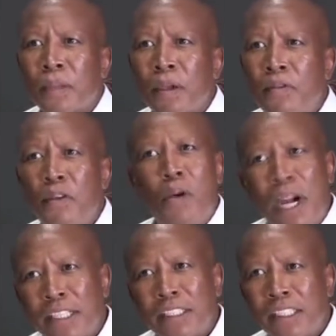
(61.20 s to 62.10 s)
For
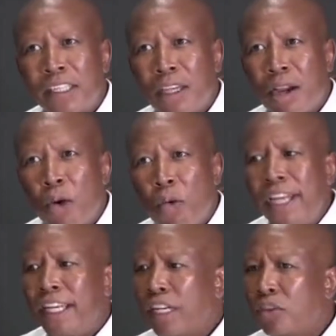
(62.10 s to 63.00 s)
what? We
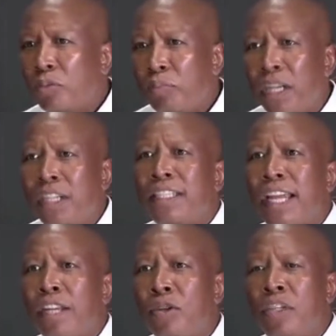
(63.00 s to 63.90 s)
need to build
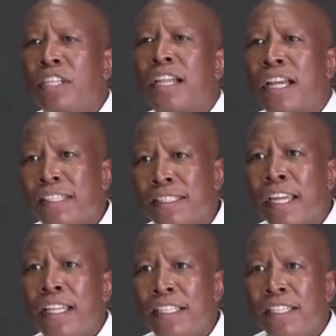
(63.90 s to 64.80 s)
a unitary
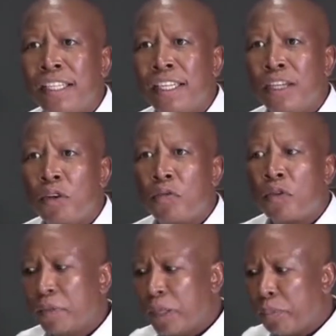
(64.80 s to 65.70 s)
state.
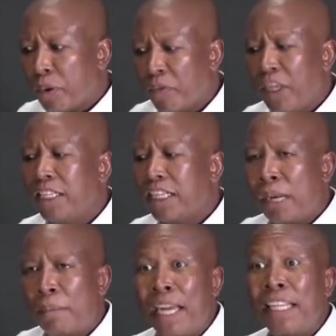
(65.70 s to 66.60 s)
From the provincial
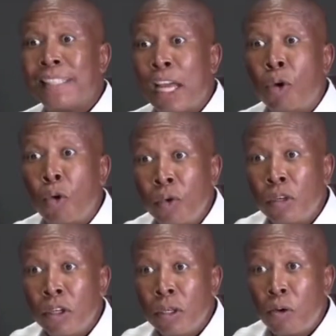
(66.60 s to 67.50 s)
monies alone,
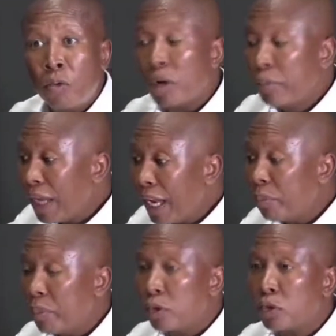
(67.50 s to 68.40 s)
we'll be
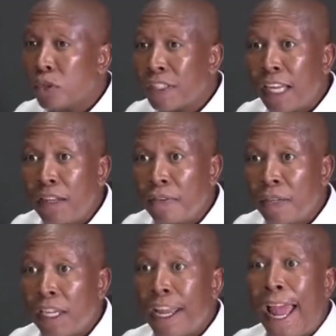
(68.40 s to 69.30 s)
able to save
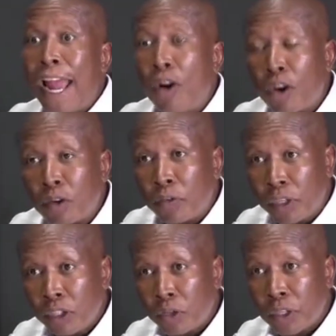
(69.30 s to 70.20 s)
a lot of
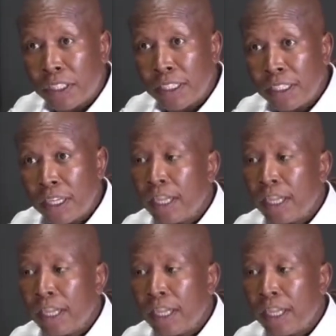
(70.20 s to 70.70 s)
resources.